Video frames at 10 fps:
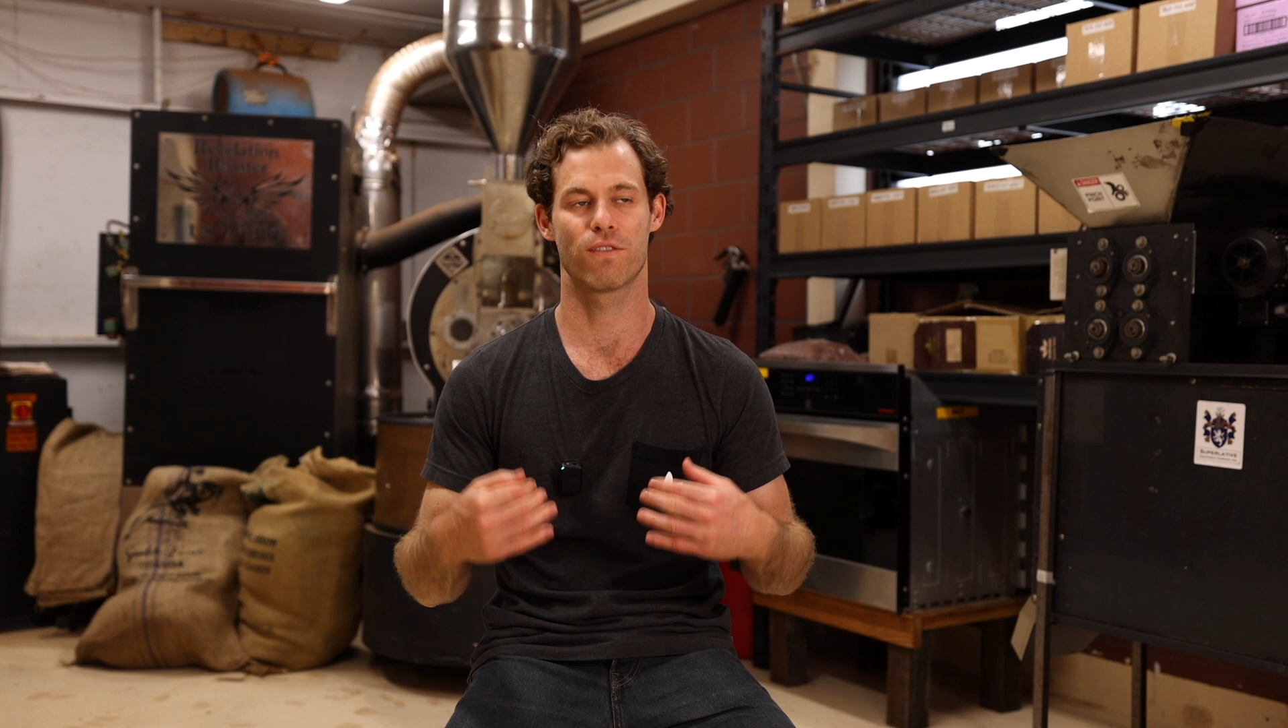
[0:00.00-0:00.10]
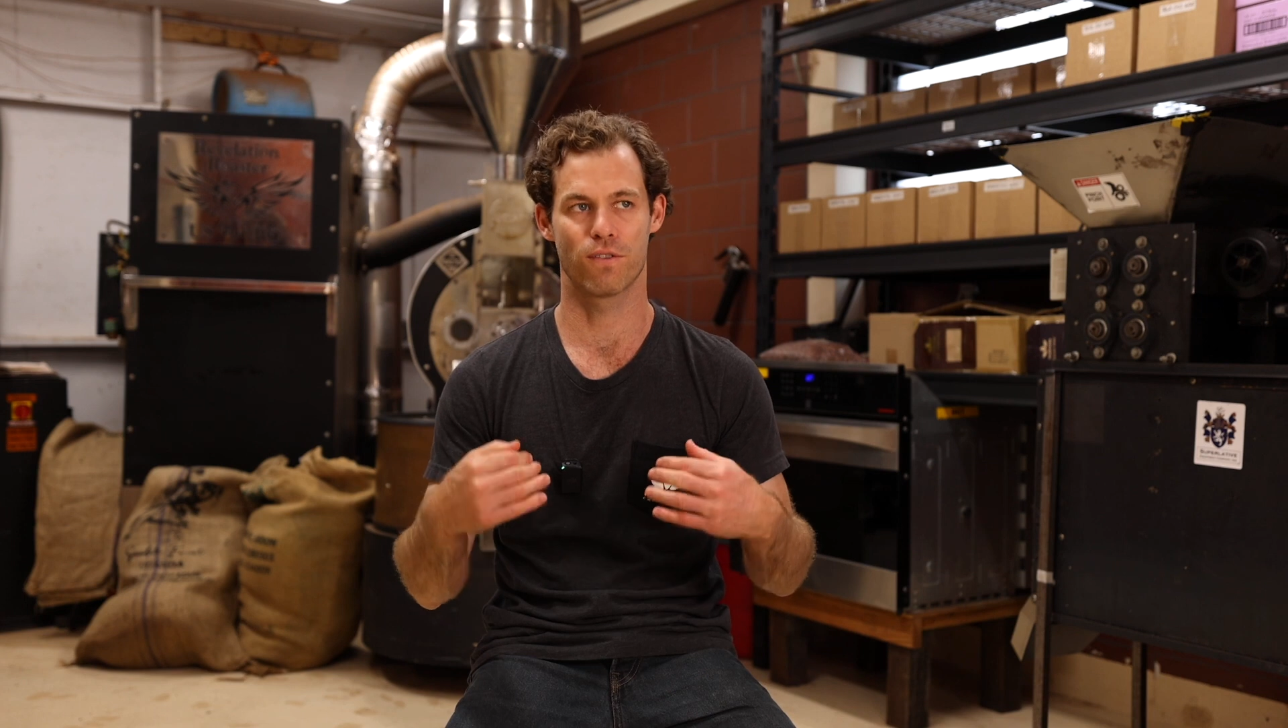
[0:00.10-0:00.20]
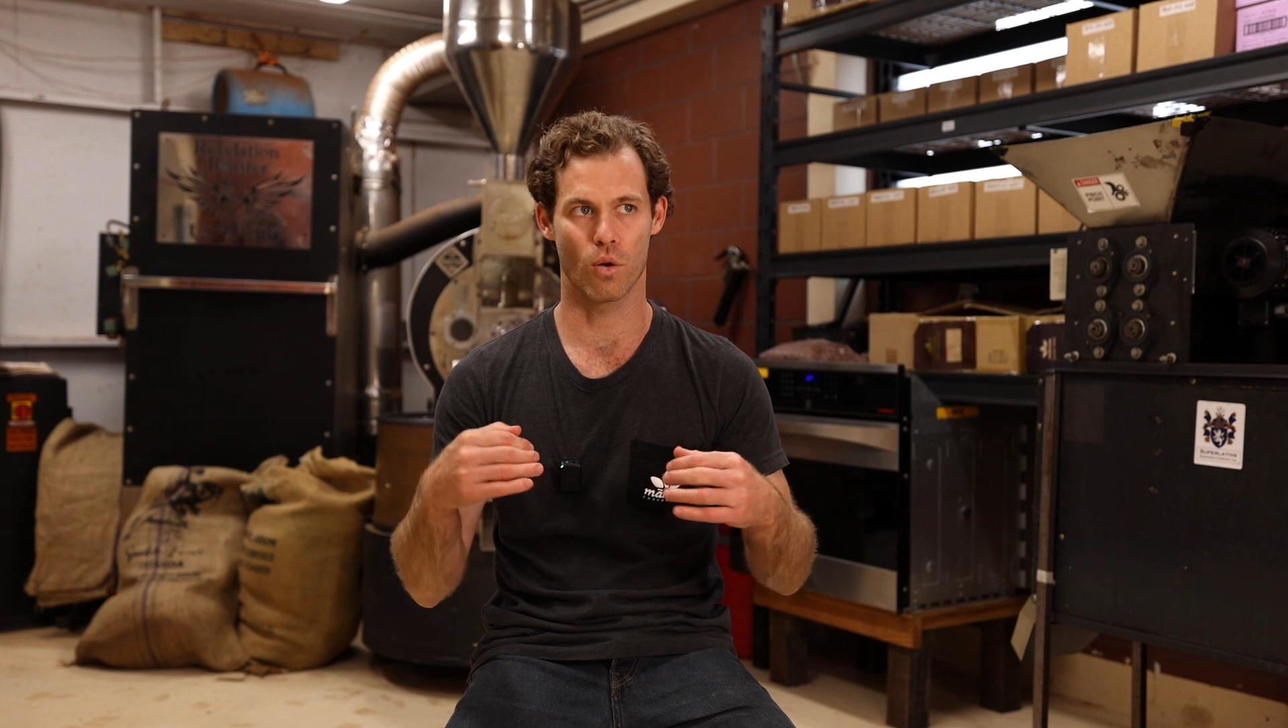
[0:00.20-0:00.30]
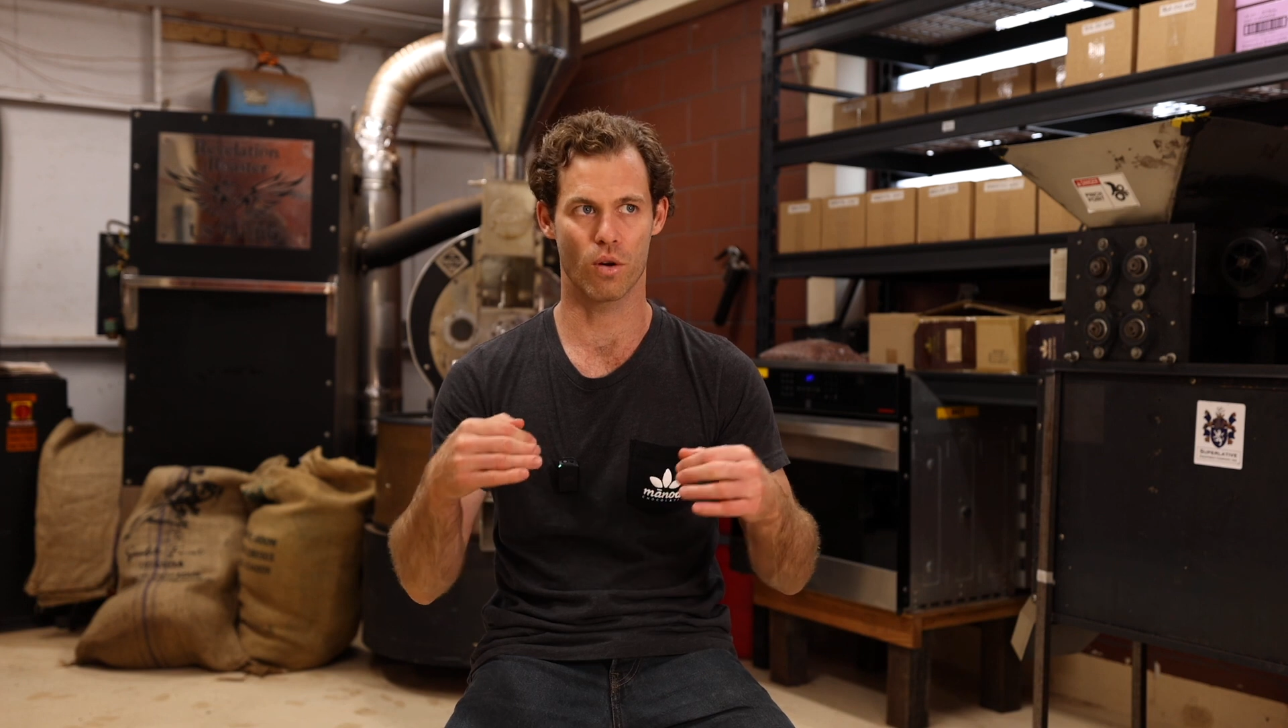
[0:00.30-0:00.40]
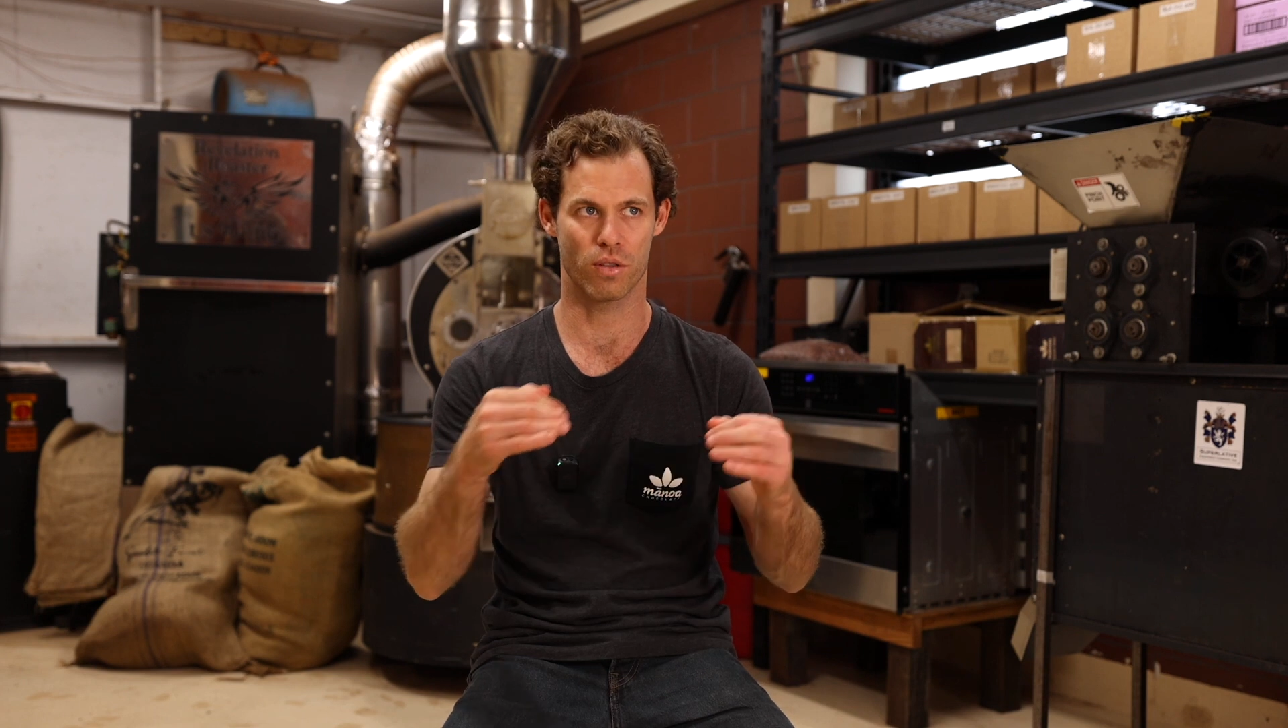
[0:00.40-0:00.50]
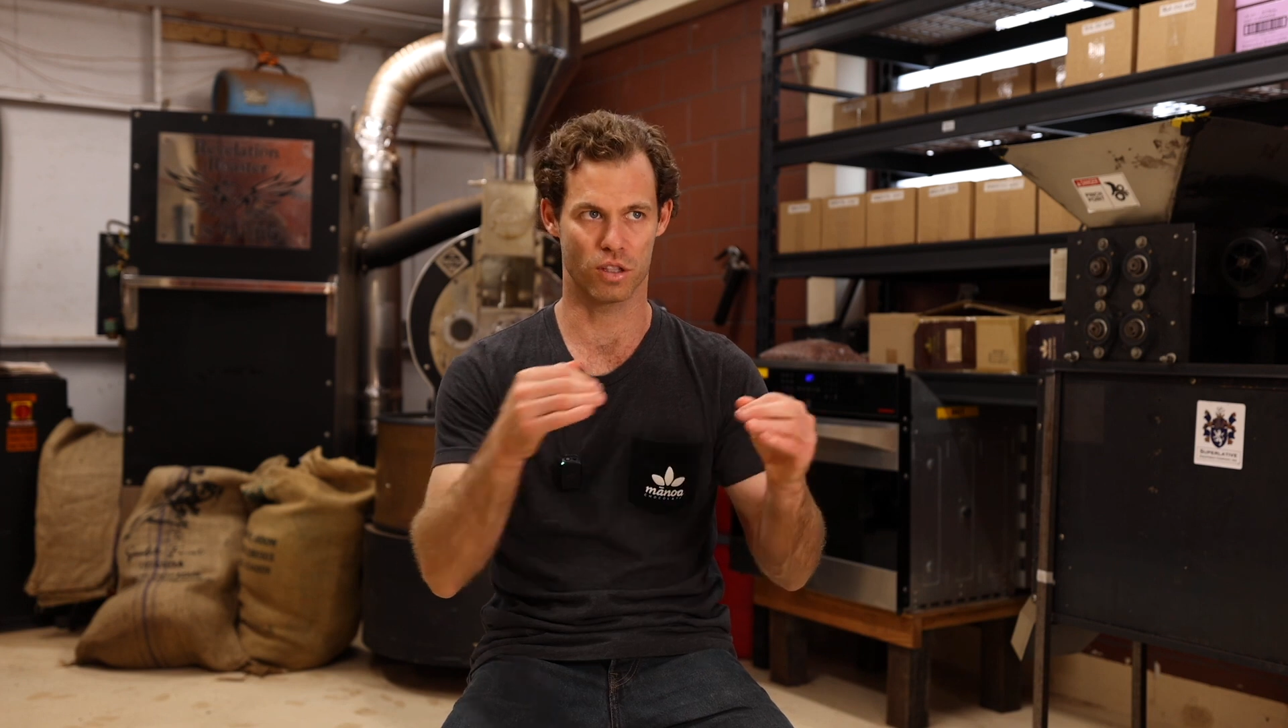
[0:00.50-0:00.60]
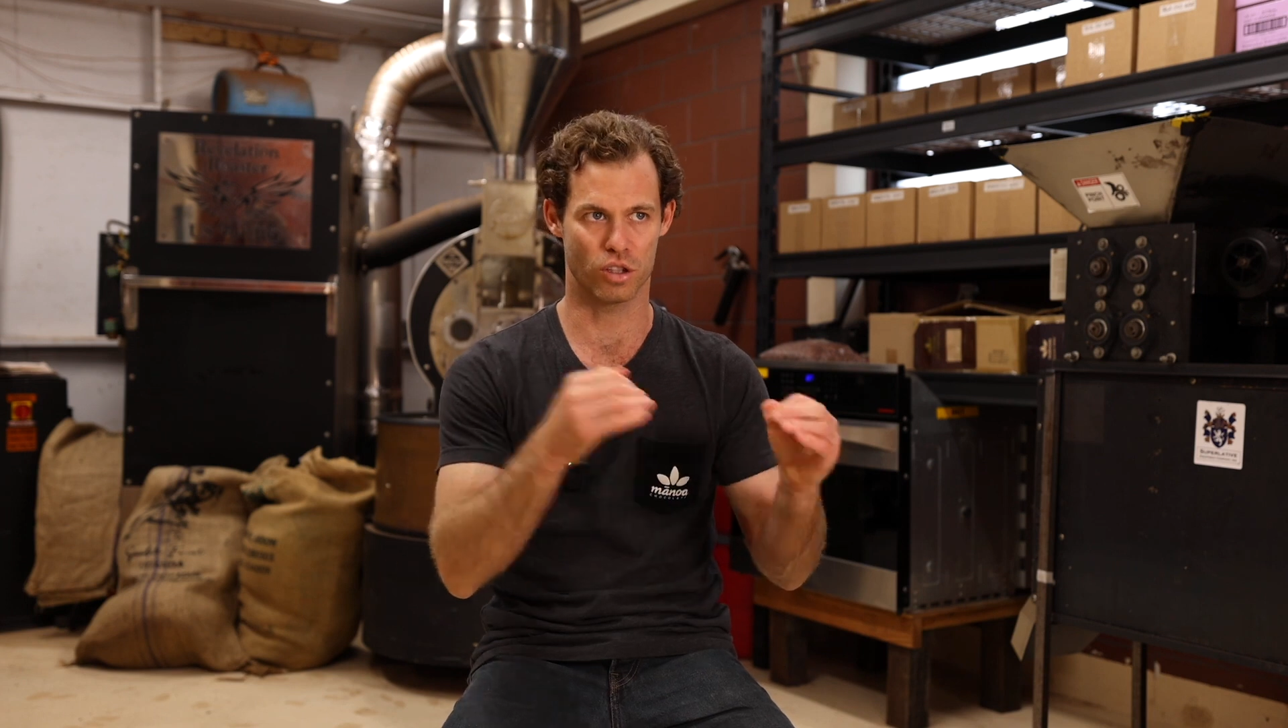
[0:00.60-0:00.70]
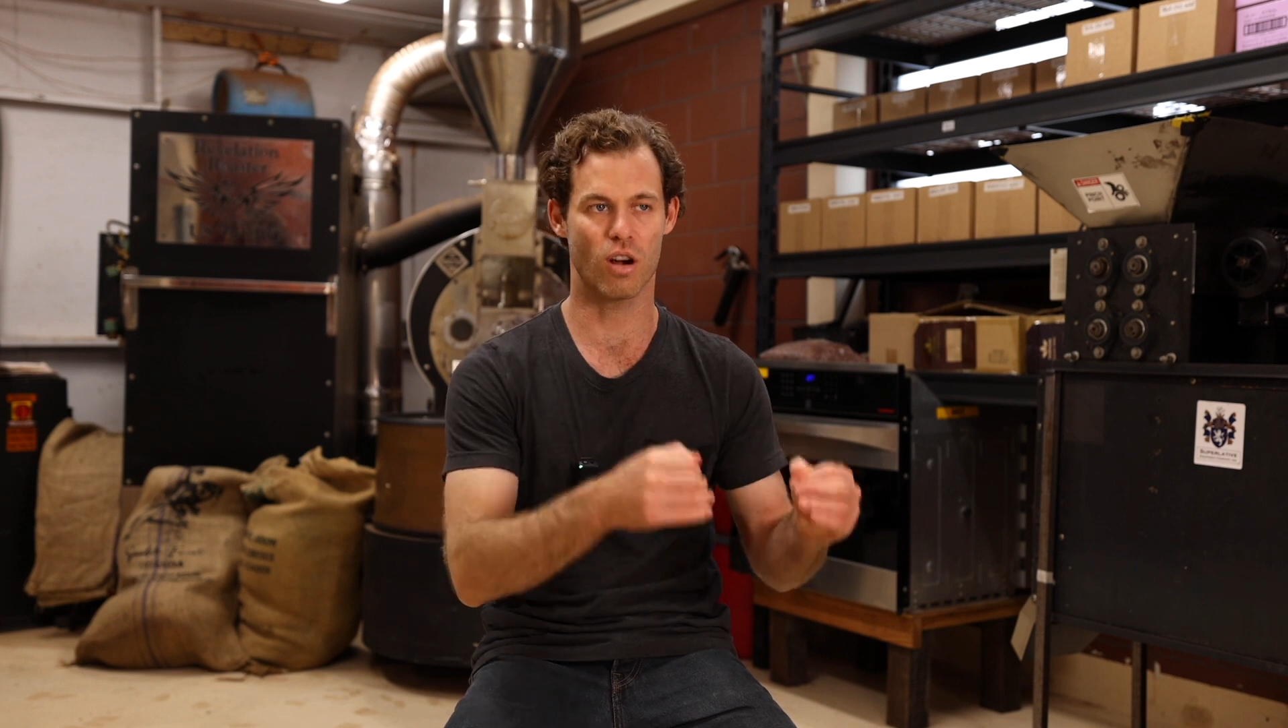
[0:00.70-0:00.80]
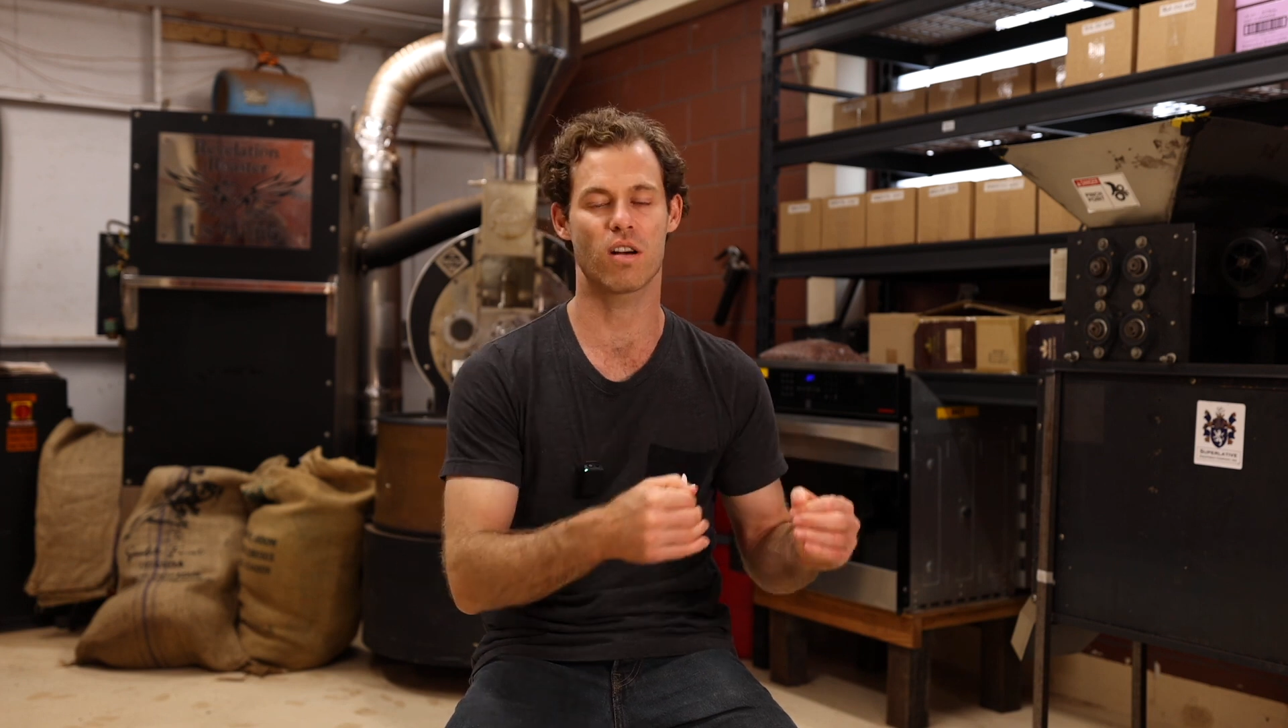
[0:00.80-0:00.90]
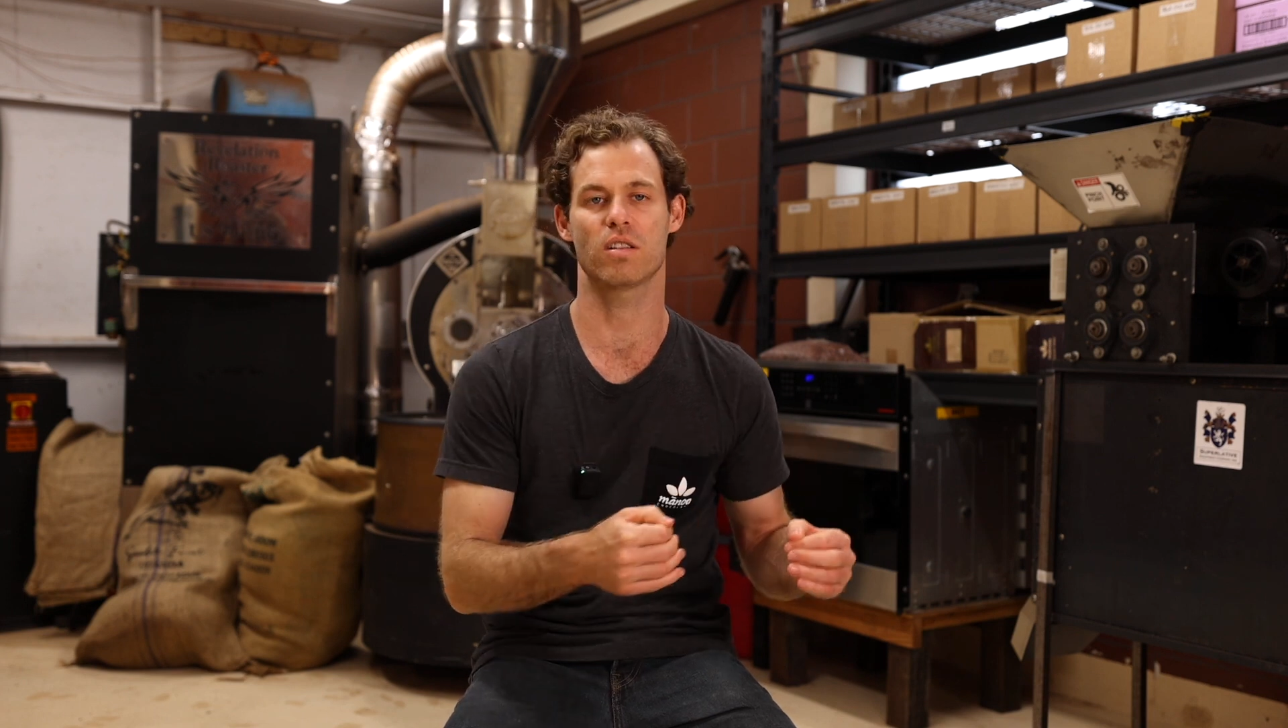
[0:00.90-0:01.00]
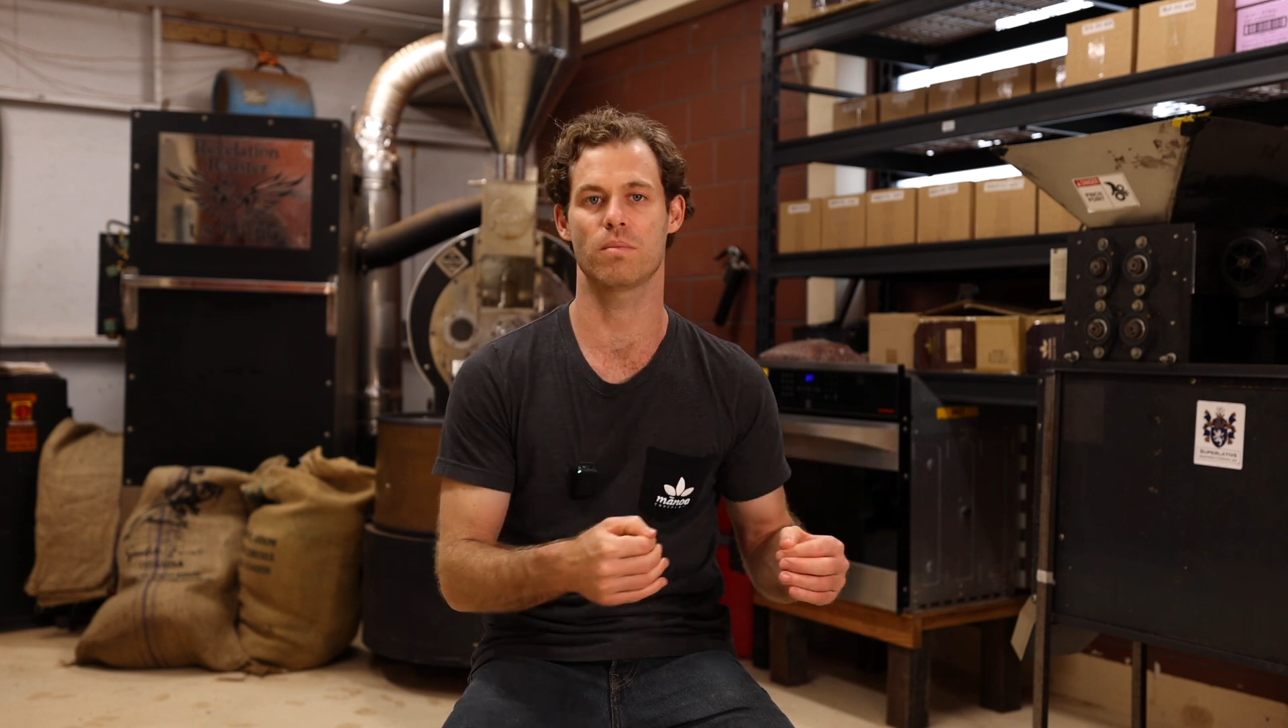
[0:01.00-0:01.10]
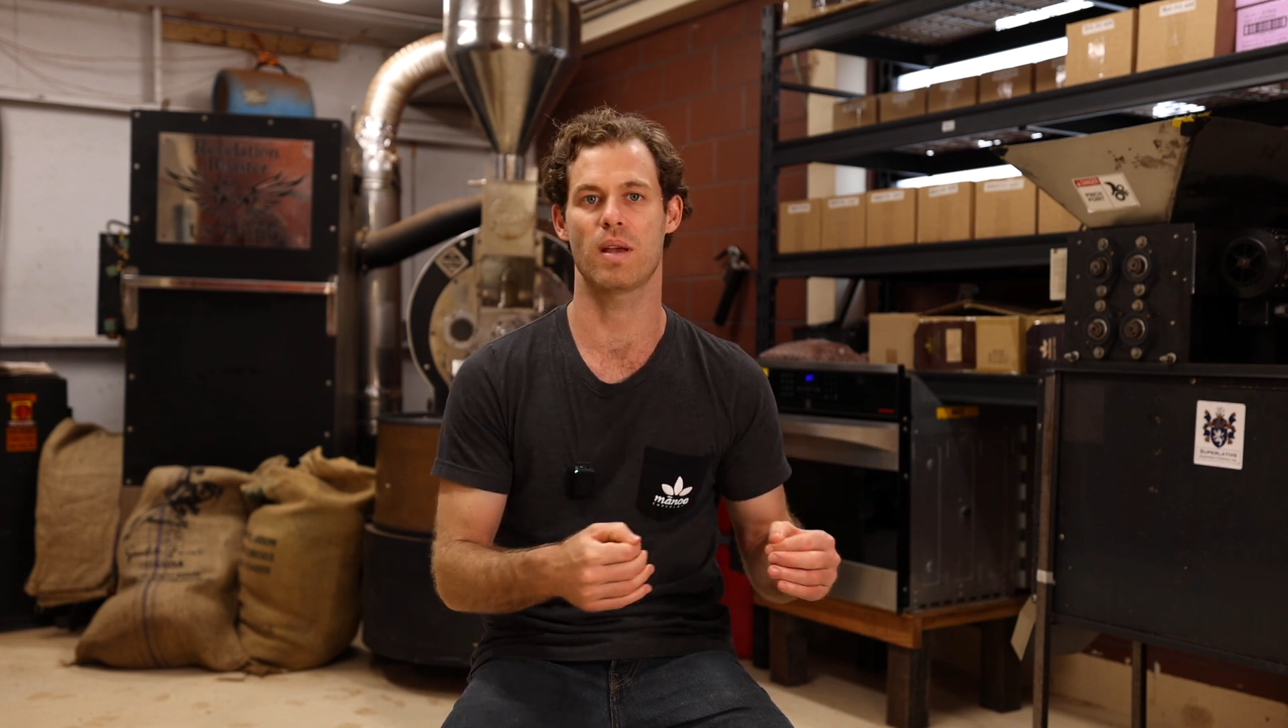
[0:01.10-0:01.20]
for the chocolate